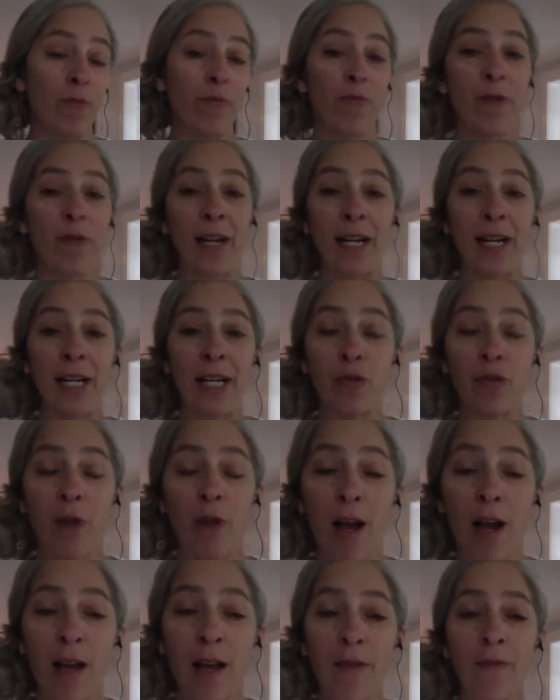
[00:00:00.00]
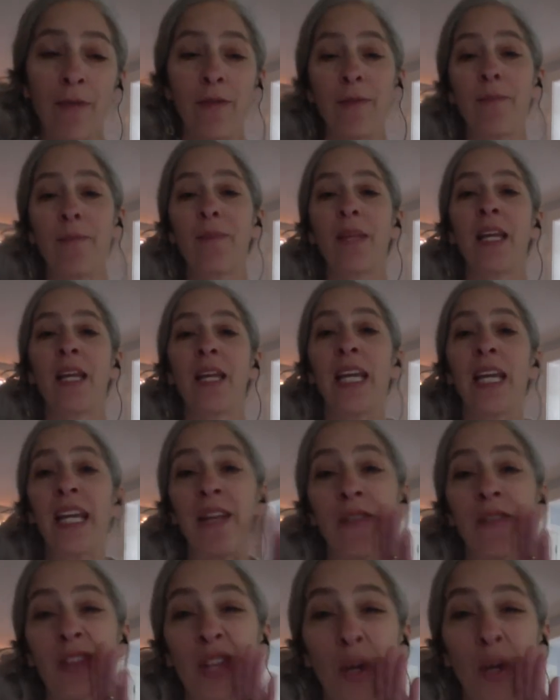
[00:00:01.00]
rainy drive,
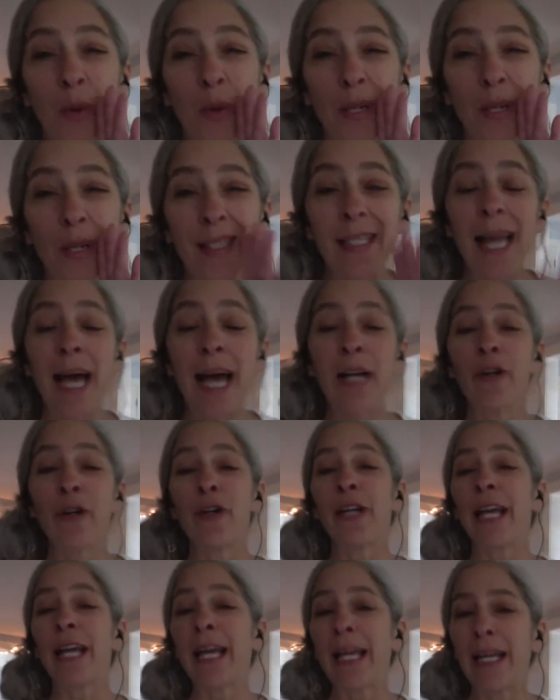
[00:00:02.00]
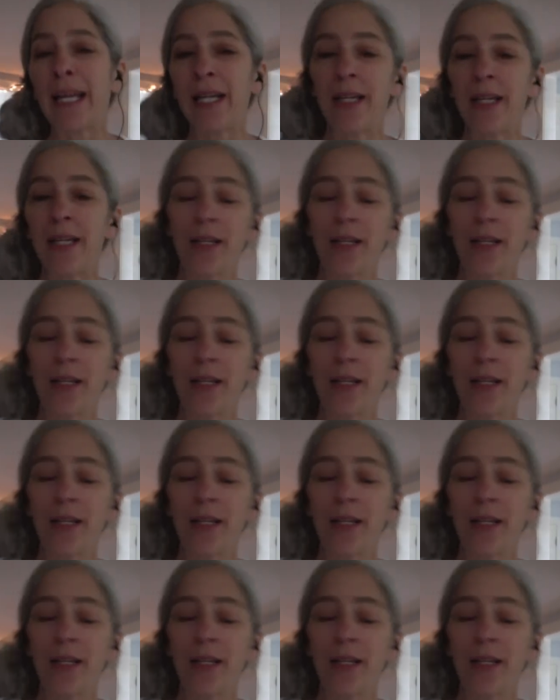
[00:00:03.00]
even though it's Saturday.